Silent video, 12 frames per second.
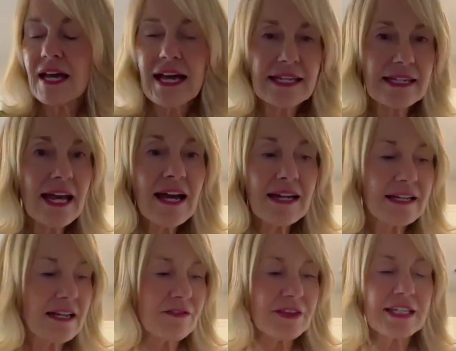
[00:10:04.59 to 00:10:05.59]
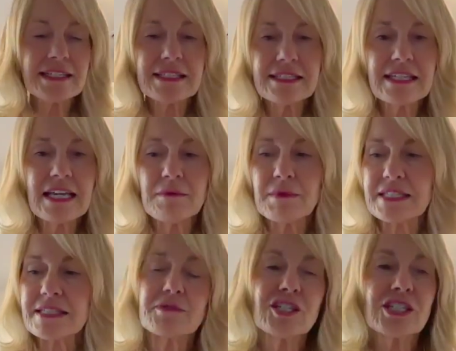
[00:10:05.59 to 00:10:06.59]
At night, everything's the same,
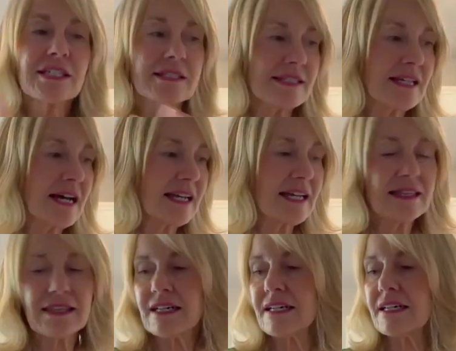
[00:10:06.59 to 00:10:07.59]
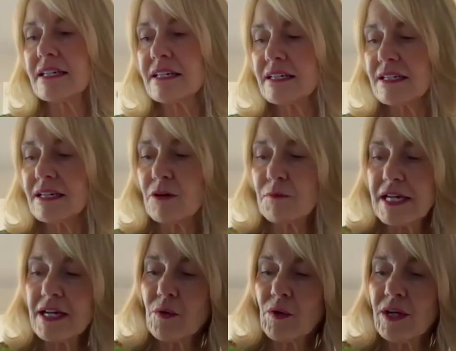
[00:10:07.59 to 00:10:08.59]
except she does not get the
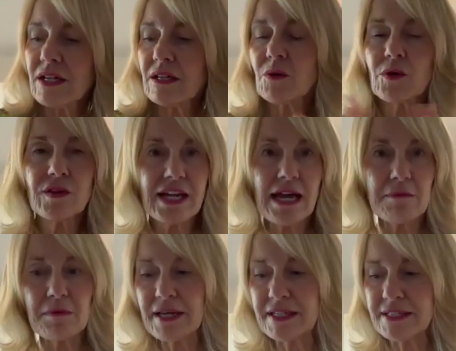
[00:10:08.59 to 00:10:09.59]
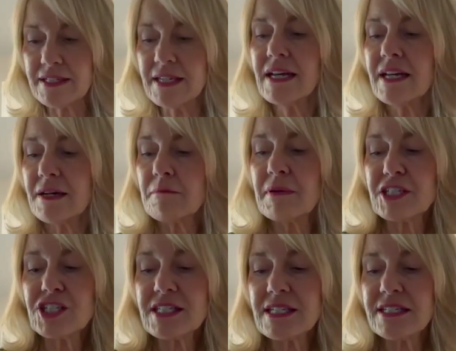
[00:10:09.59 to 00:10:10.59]
omega oil or the gabapentin, but
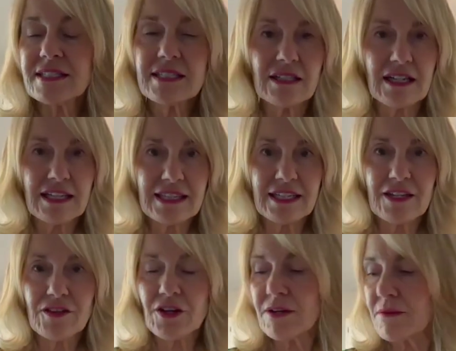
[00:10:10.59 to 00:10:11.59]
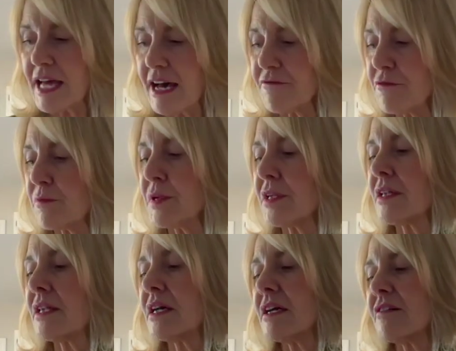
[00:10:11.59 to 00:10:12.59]
she does still get that other half a
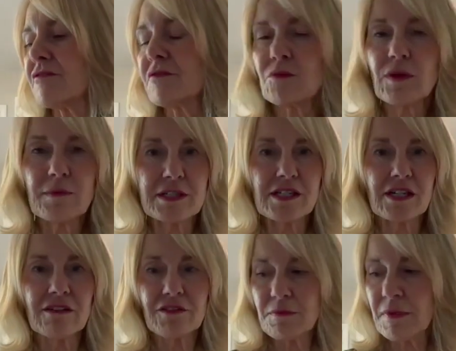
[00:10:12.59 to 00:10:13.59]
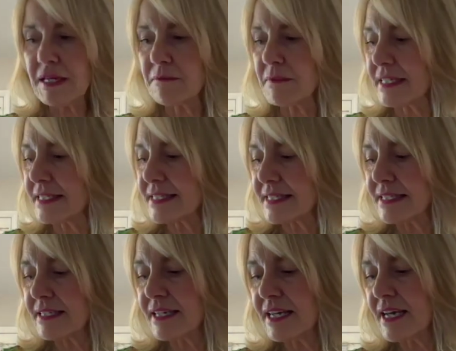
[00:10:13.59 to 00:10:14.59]
pill of Rimadyl, the pain
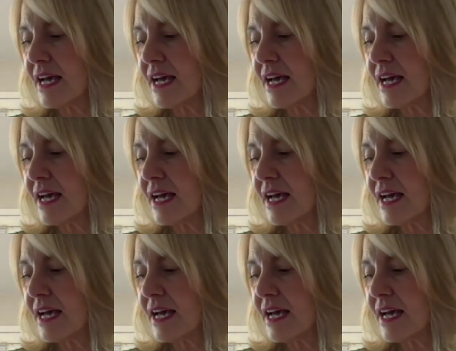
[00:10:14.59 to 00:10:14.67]
medicine.